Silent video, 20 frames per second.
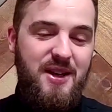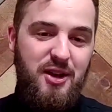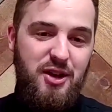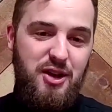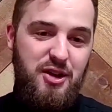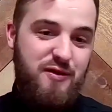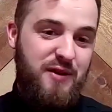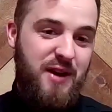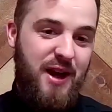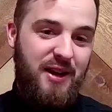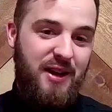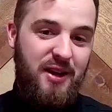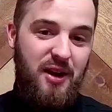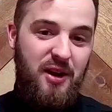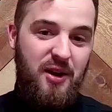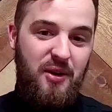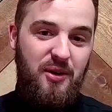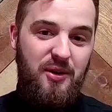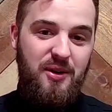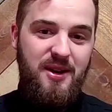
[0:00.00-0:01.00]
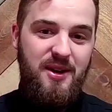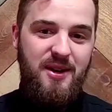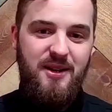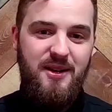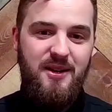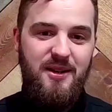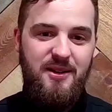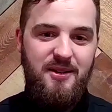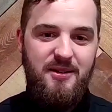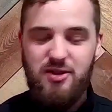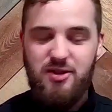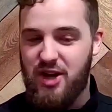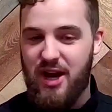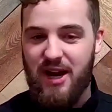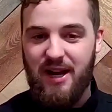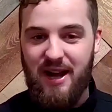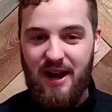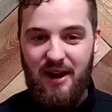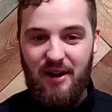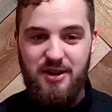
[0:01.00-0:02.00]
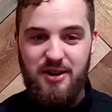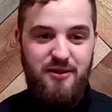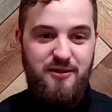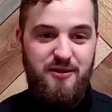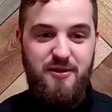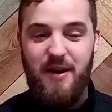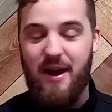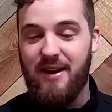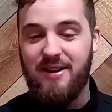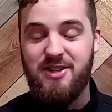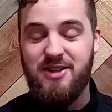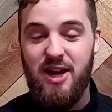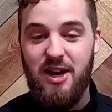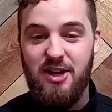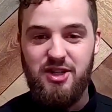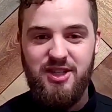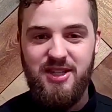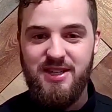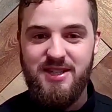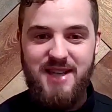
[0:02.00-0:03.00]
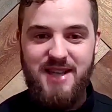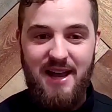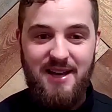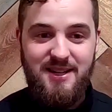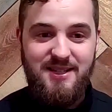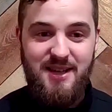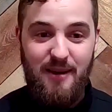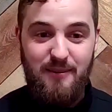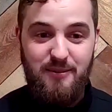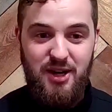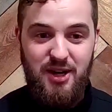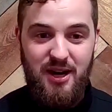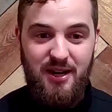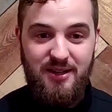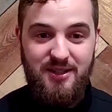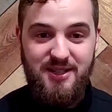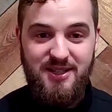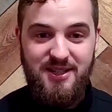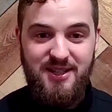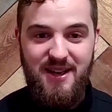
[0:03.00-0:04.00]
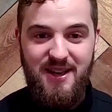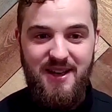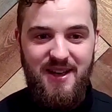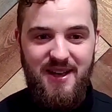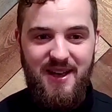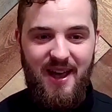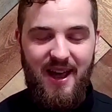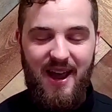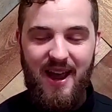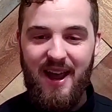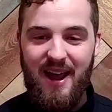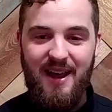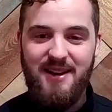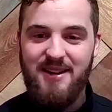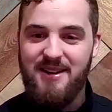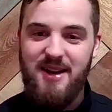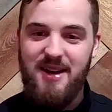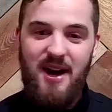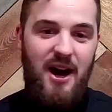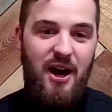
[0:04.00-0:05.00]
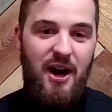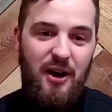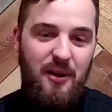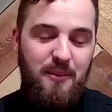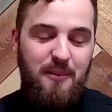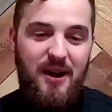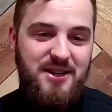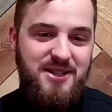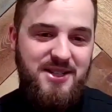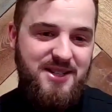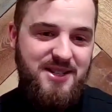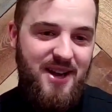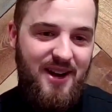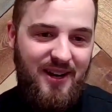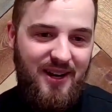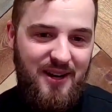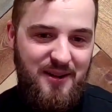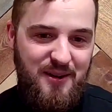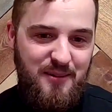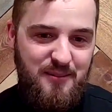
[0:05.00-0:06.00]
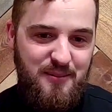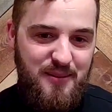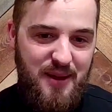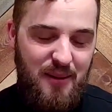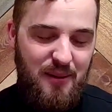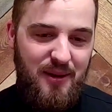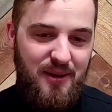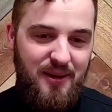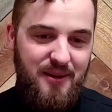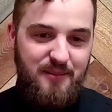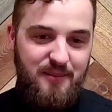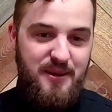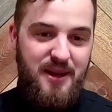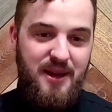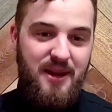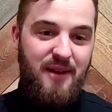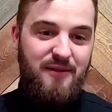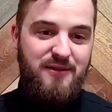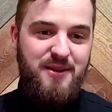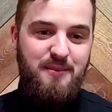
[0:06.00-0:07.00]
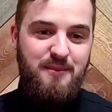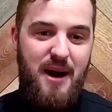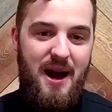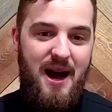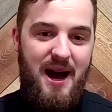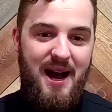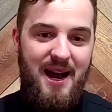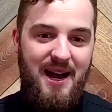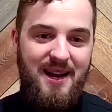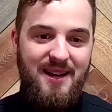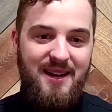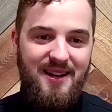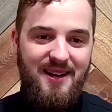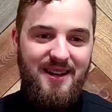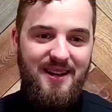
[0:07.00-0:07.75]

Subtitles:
You've got to go check out, you got to touch these 10 subjects, and $100 is not going to be able to be enough to buy,